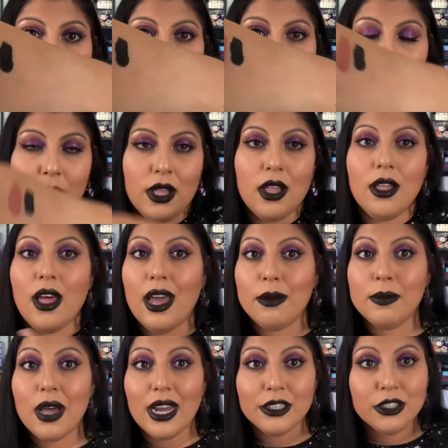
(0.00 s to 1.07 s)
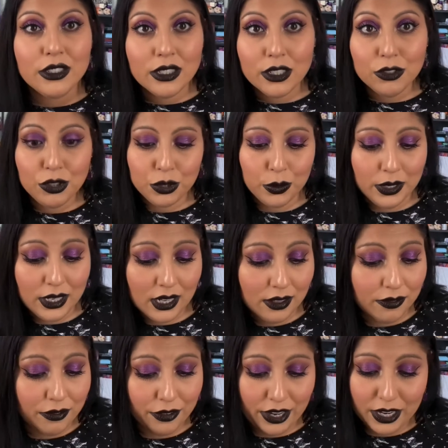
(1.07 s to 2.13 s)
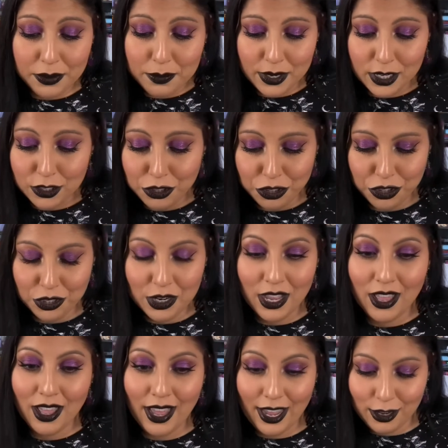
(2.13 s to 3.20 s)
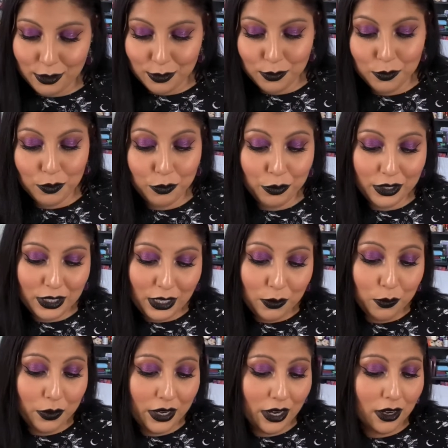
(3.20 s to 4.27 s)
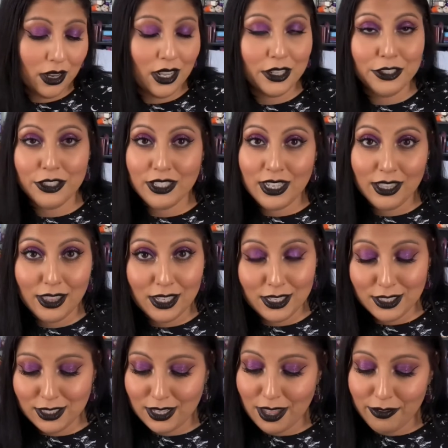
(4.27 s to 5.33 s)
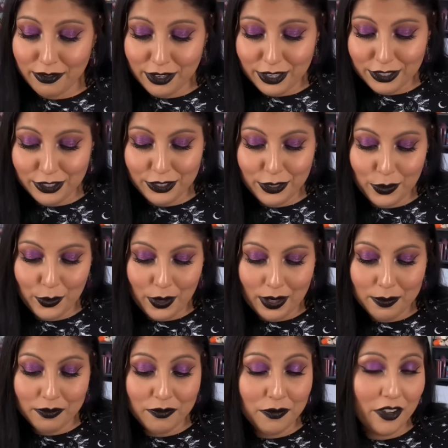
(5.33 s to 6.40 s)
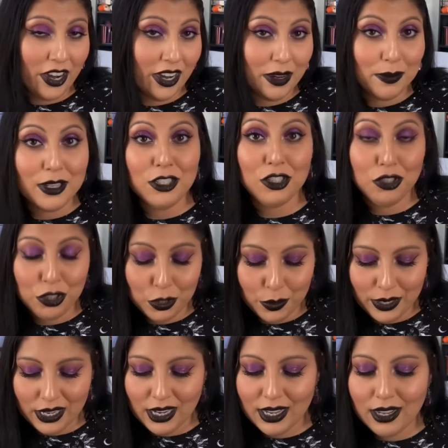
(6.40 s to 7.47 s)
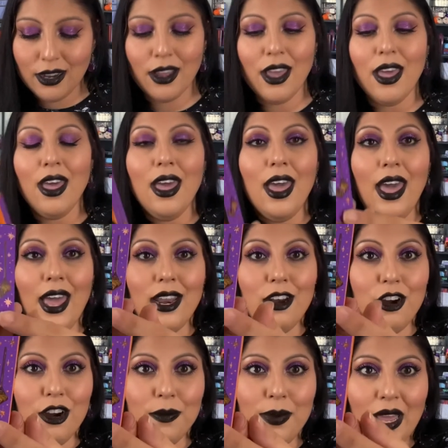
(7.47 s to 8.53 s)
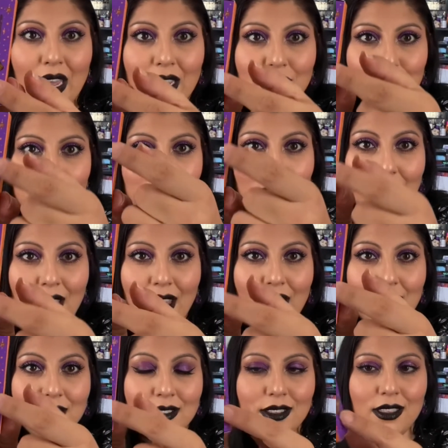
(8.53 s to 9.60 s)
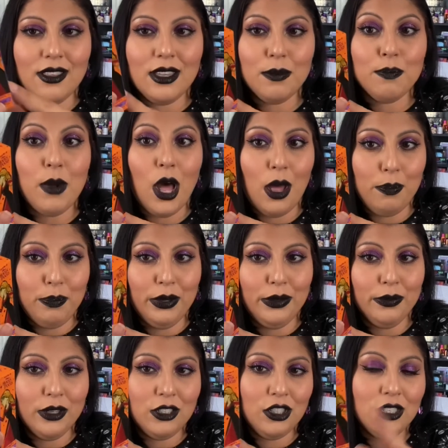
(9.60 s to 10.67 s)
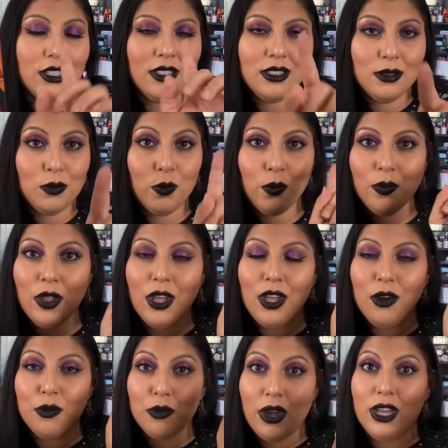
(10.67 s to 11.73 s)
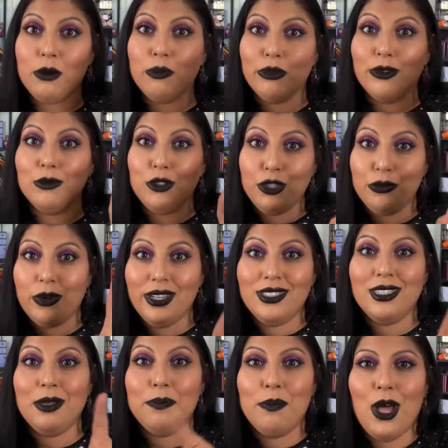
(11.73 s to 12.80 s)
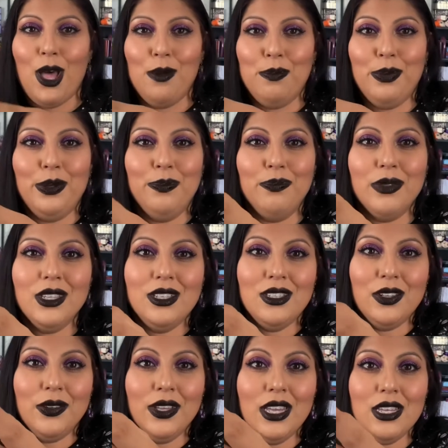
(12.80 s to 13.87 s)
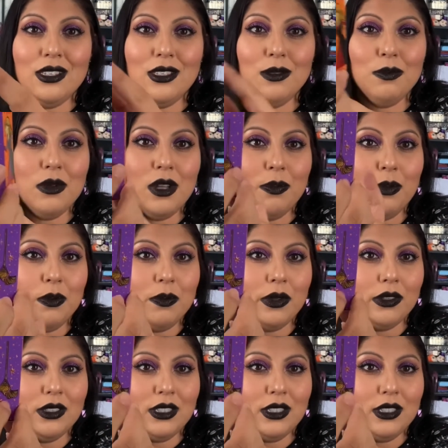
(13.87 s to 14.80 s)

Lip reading: as well. I'm actually enjoying it very much. I don't really wear colors like this ever, so I'm very much enjoying it. And her packaging has the mop, because she doesn't write a broom, she writes a mop. So it has the mop on both